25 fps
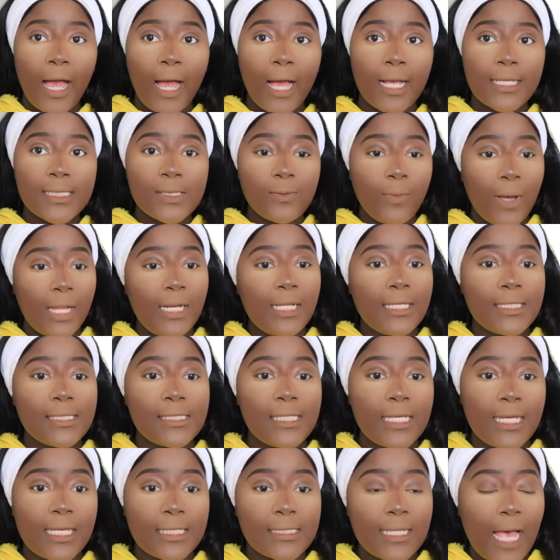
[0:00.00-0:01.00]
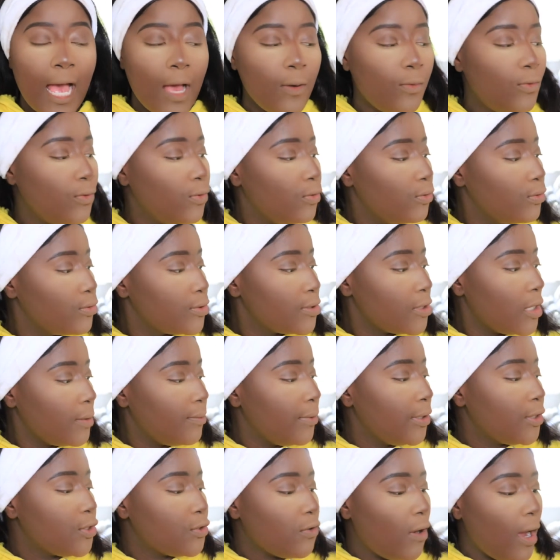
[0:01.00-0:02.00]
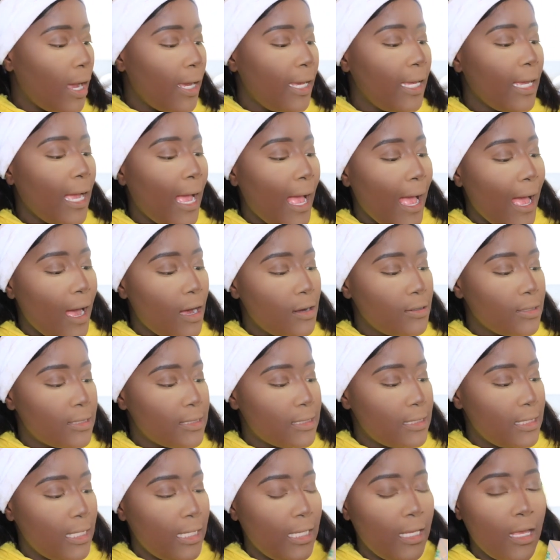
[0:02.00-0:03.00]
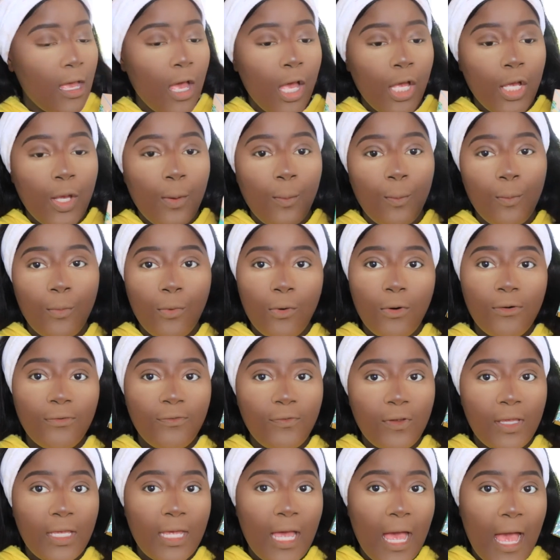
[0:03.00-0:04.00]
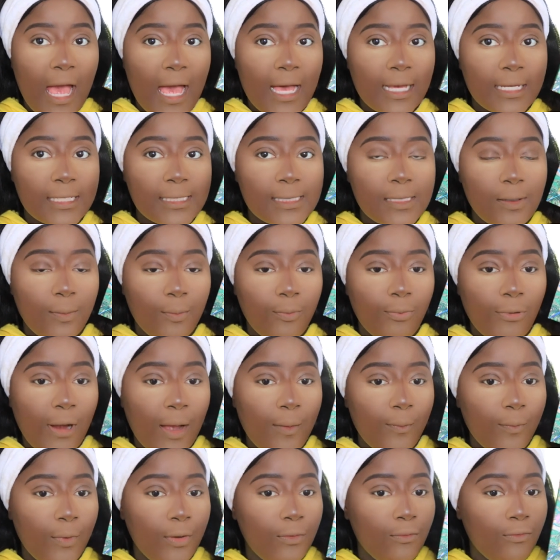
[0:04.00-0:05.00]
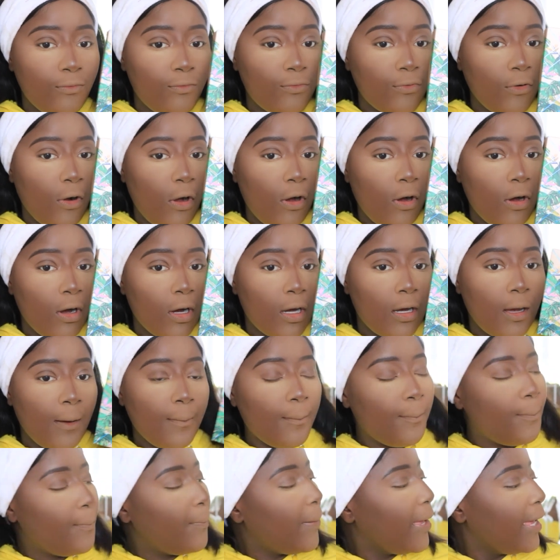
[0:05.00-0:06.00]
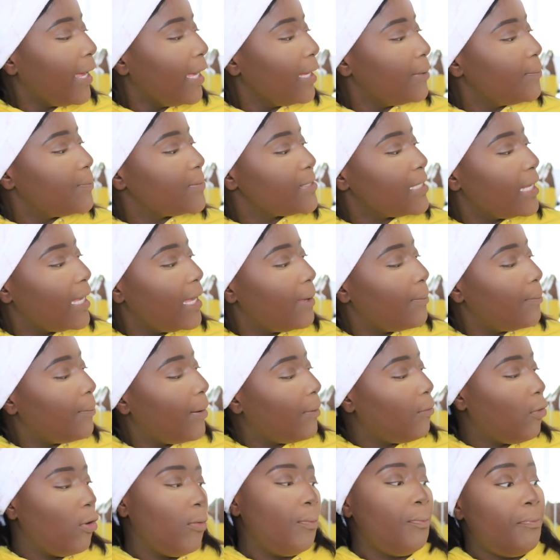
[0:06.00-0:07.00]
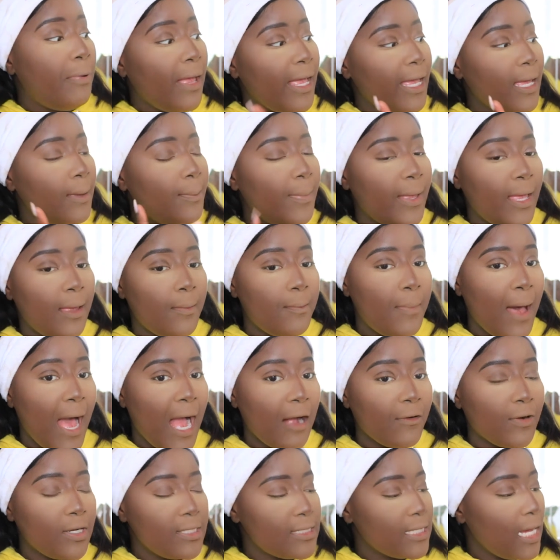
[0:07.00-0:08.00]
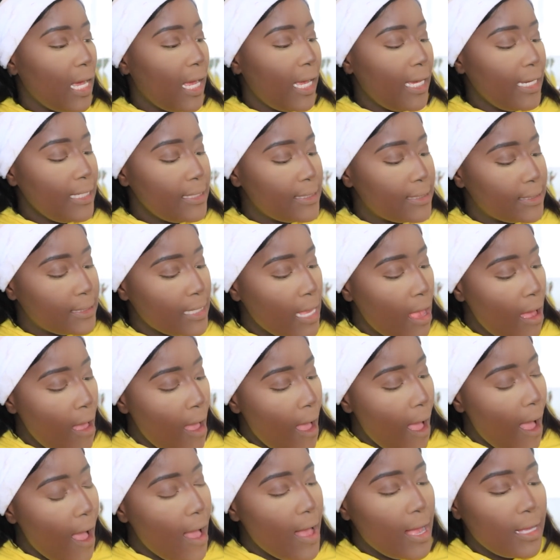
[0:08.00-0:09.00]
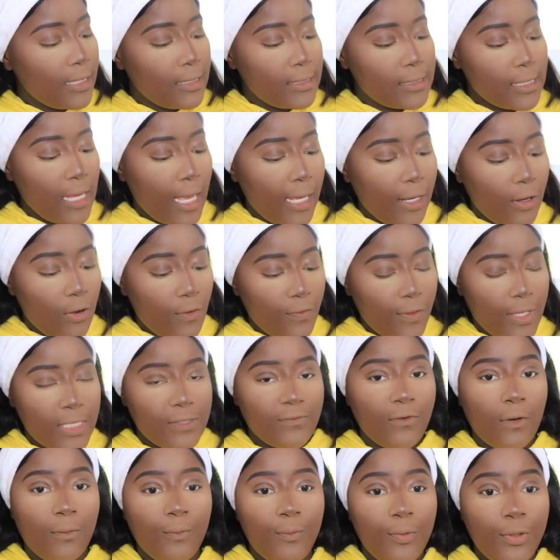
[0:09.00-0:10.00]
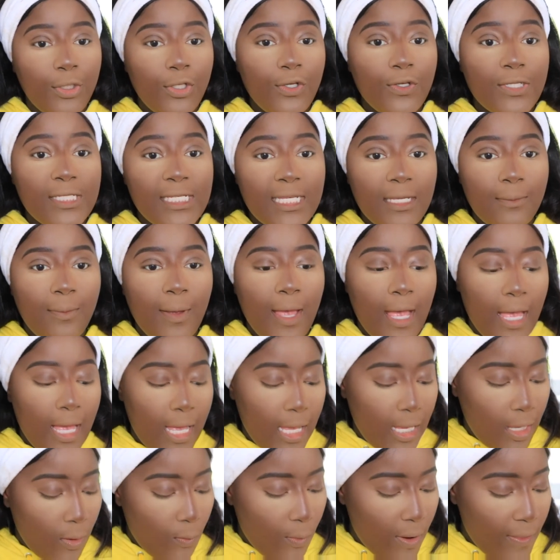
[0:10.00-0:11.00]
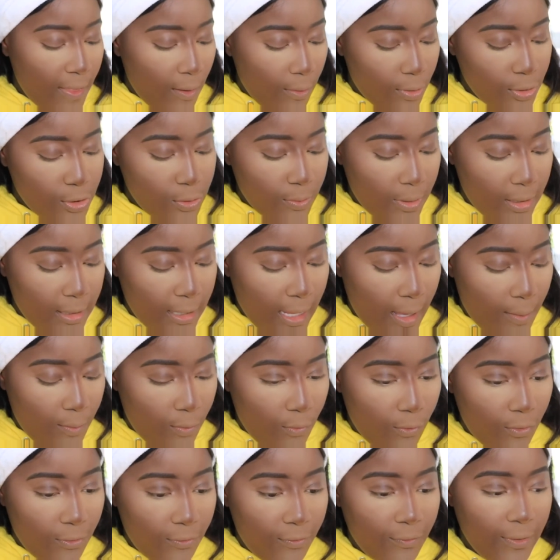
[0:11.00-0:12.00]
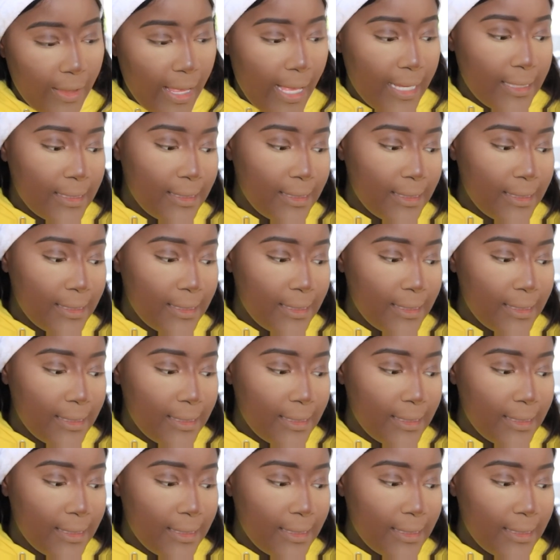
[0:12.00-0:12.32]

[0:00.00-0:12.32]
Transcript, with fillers: As well as this, I will also be trying out the Morphe x Bretman Rock Babe in Paradise, and I got this from Beauty Bay when they were doing their